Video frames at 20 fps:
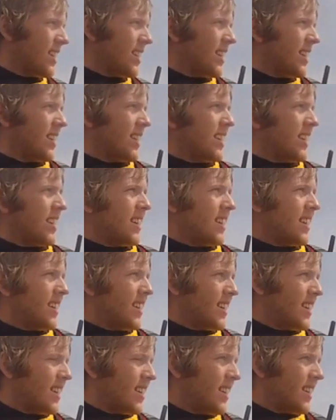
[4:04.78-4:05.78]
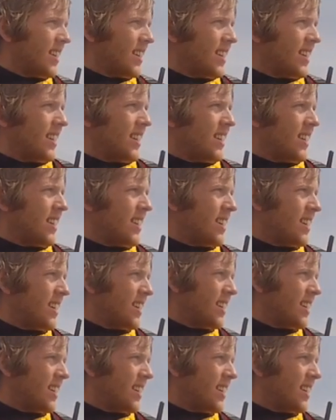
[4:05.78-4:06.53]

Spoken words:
(no one is talking)